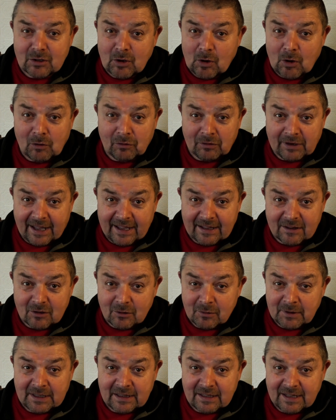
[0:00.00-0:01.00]
only
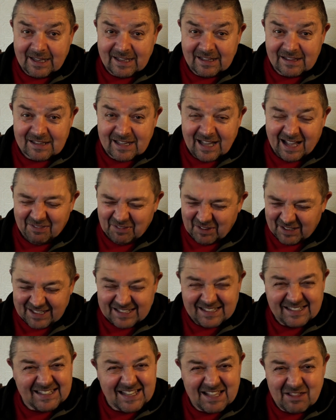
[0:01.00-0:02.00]
doing this and the
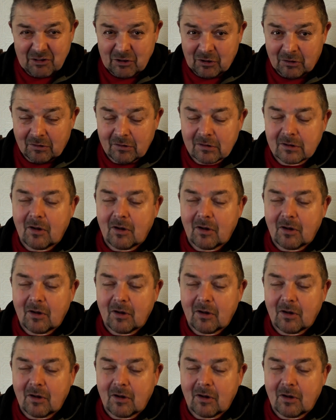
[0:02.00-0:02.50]
conditions.